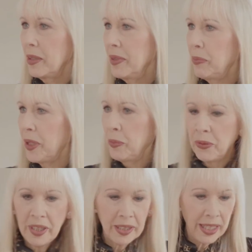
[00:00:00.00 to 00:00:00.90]
I mean,
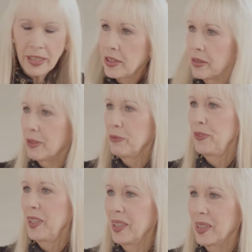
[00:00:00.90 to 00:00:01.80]
people, they get into the room
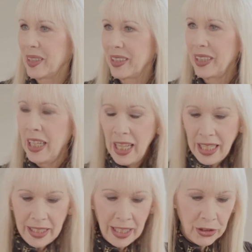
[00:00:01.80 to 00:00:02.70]
first, and
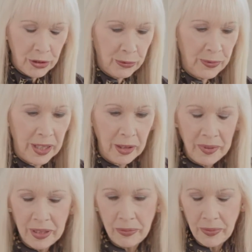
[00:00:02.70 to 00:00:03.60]
in actual fact, I
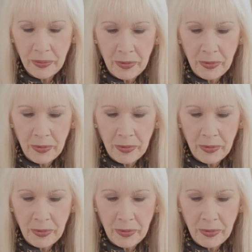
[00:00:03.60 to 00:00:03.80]
mean,